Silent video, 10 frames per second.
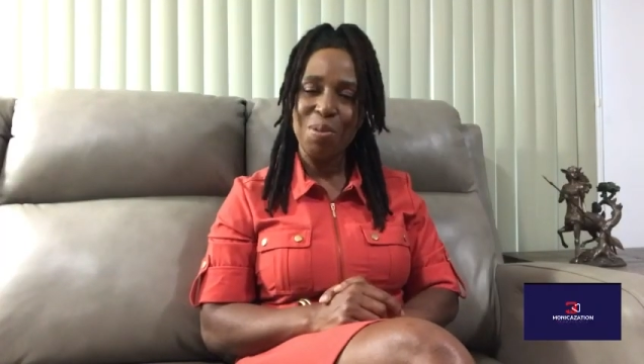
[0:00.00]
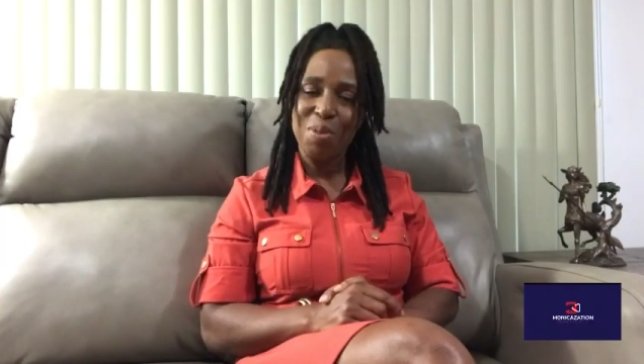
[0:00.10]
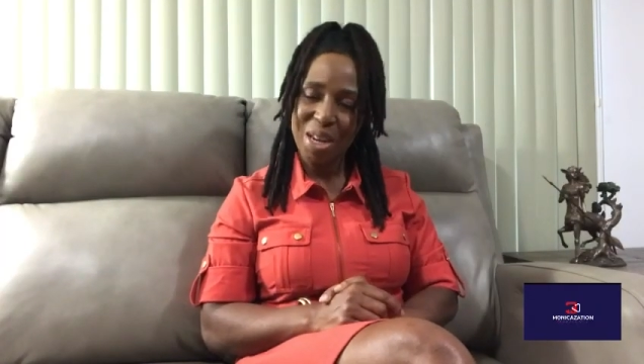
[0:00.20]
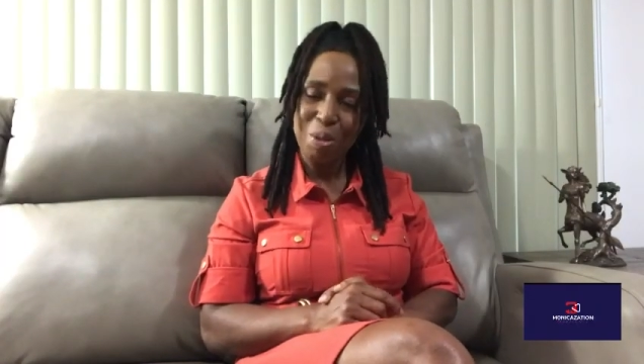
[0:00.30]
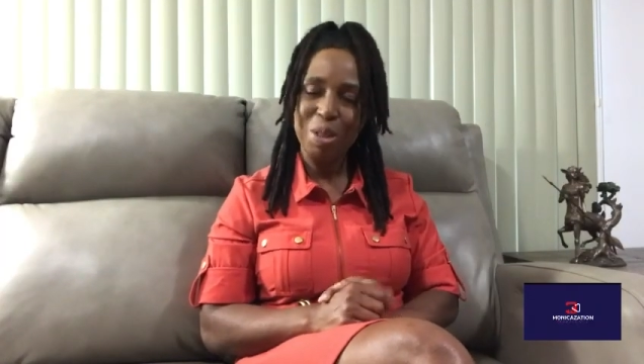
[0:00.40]

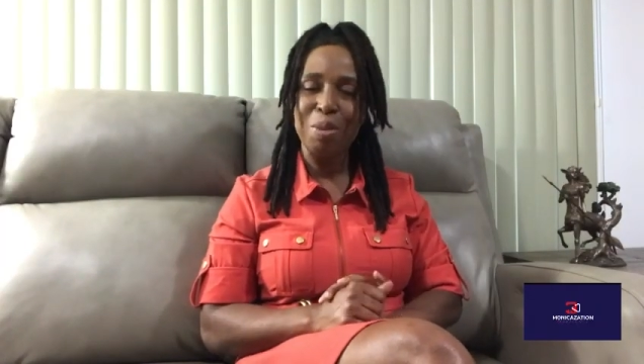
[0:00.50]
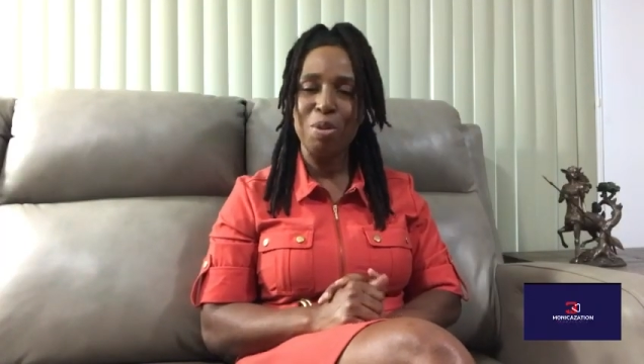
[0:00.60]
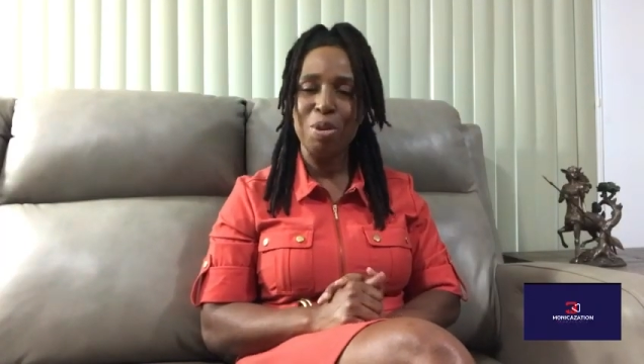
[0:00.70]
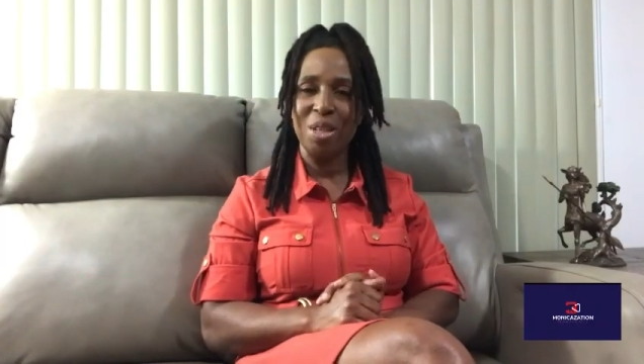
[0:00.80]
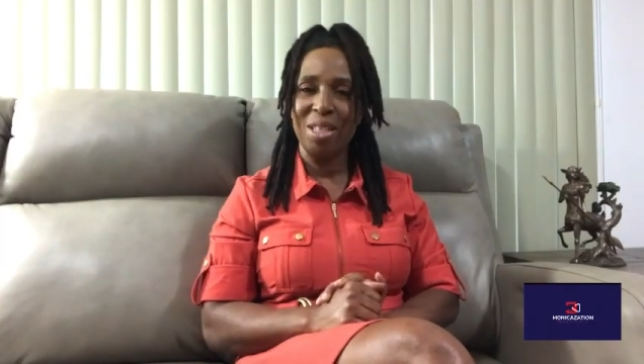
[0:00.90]
when I was in the
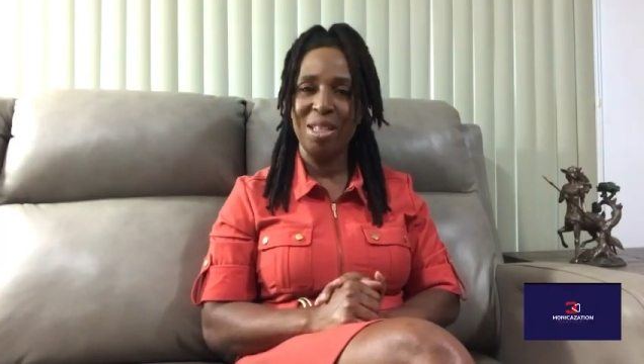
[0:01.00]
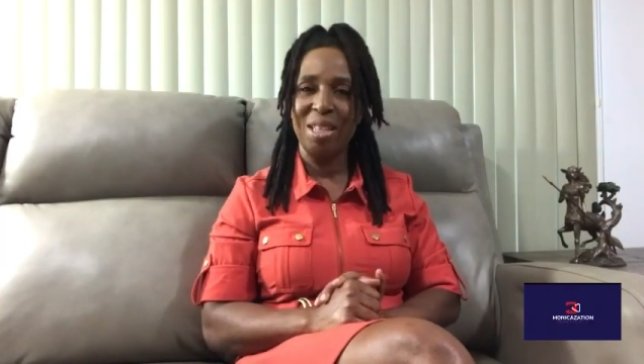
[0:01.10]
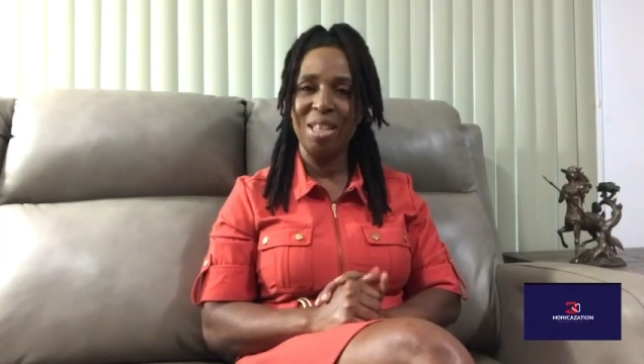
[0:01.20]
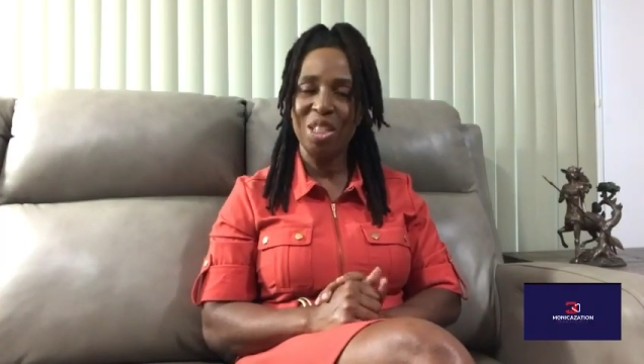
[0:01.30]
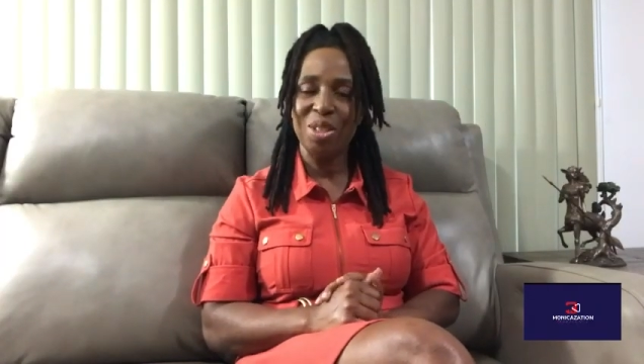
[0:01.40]
music
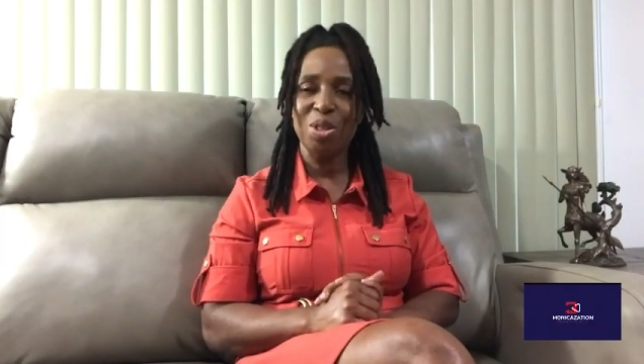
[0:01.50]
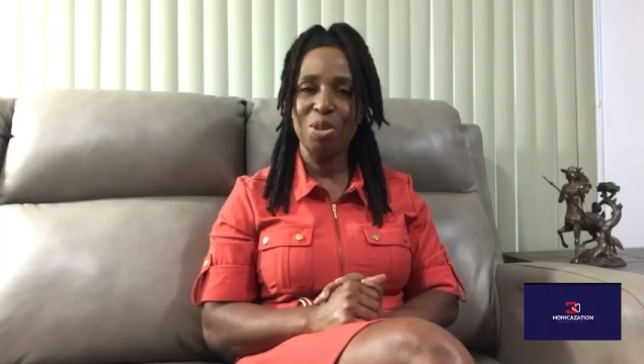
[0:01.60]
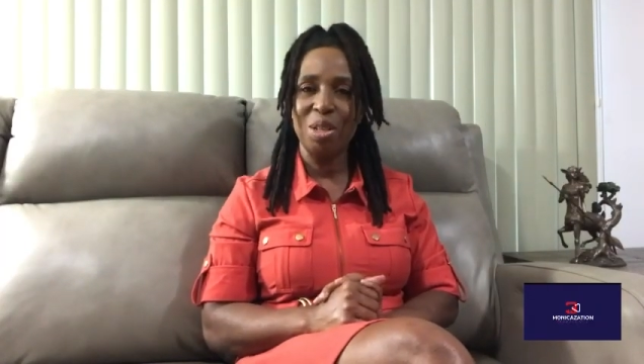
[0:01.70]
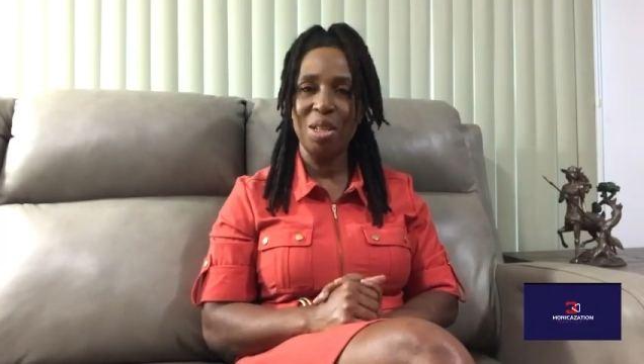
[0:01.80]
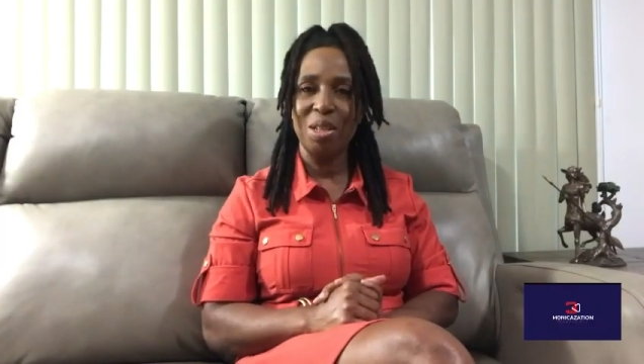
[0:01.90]

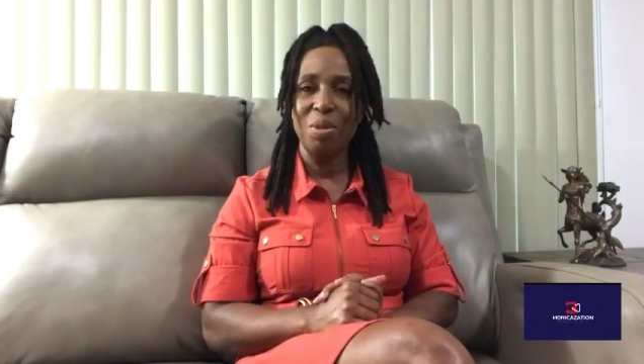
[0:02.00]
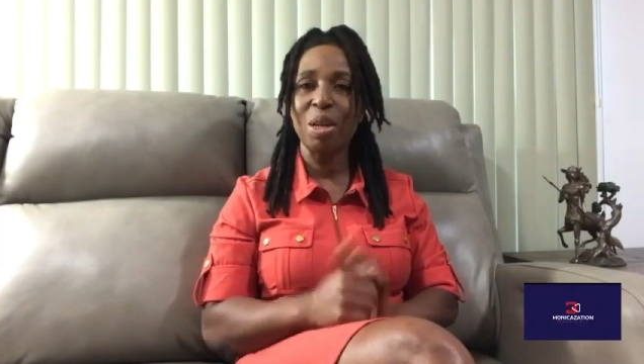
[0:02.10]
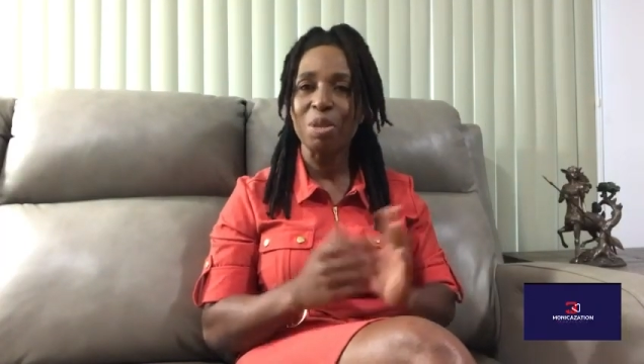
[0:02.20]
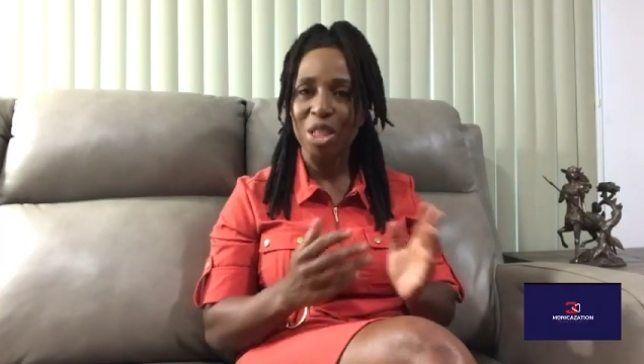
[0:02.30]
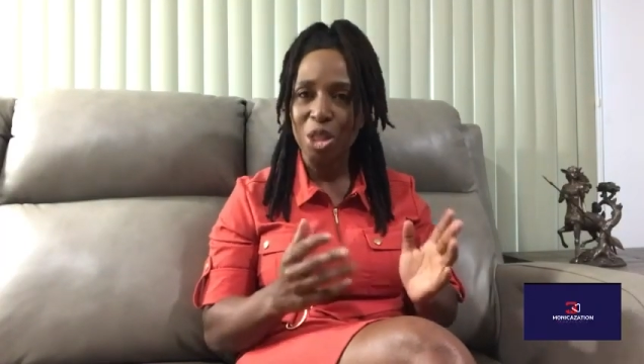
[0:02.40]
industry, when
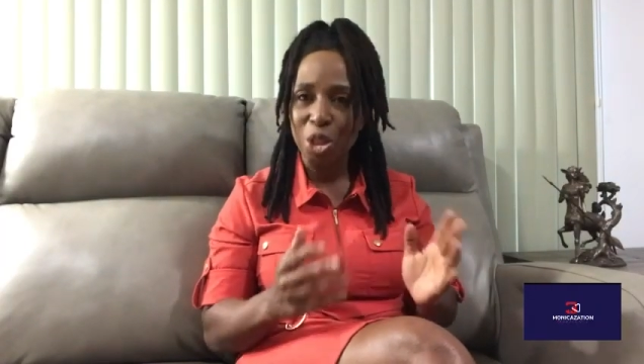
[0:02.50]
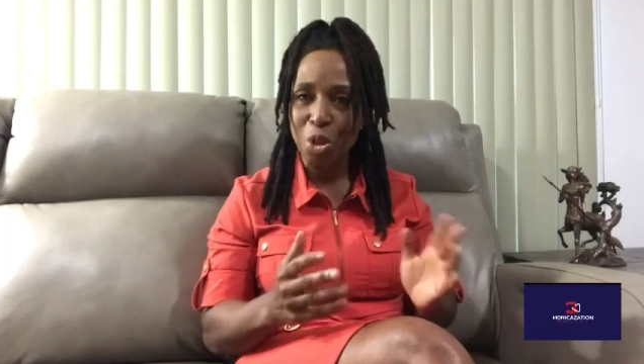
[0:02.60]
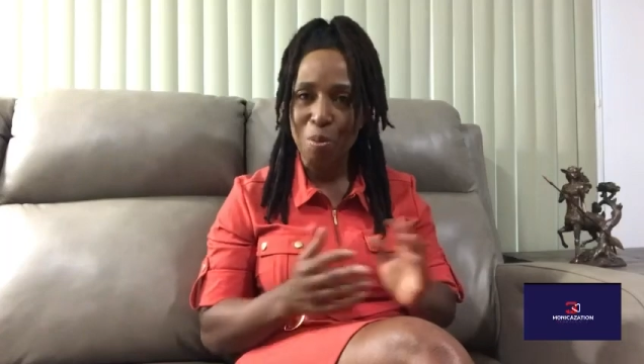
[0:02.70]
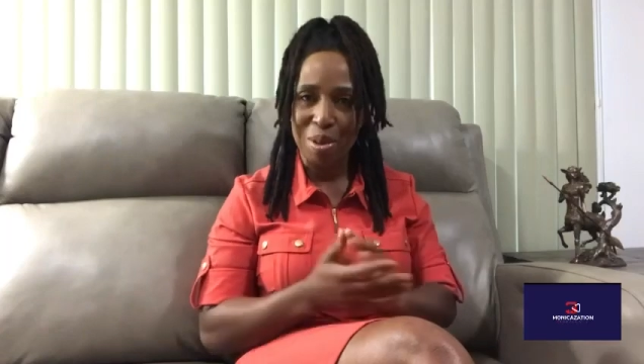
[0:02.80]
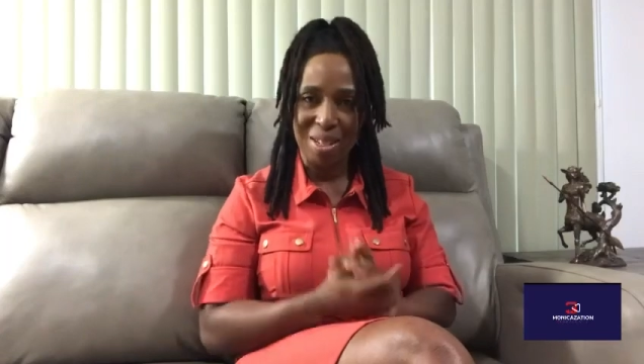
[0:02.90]
I was in the
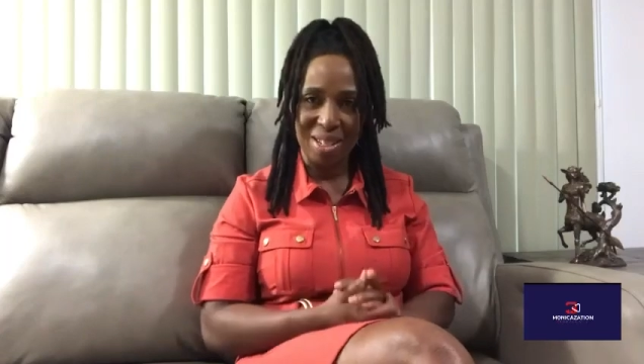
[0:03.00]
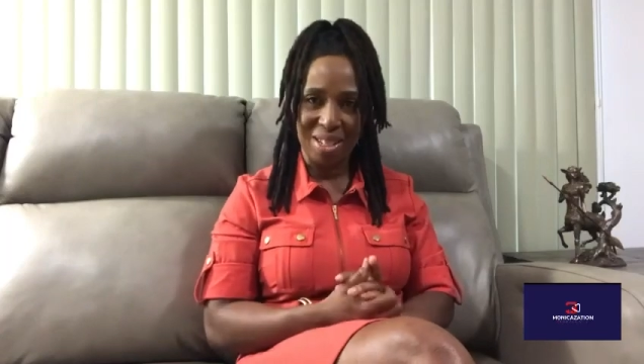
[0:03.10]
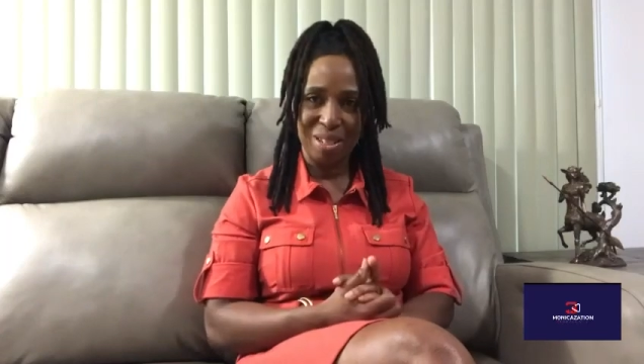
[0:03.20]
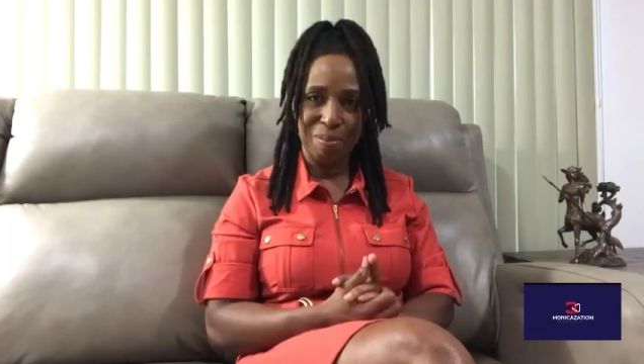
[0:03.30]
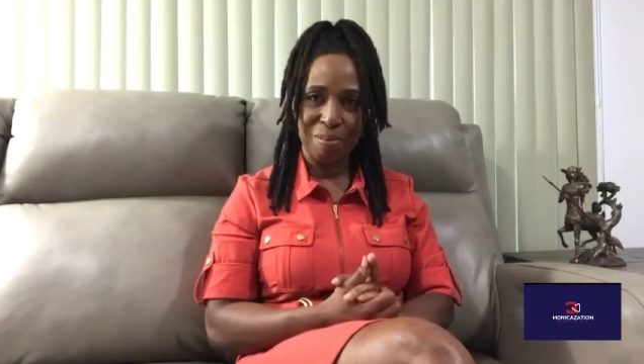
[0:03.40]
show business.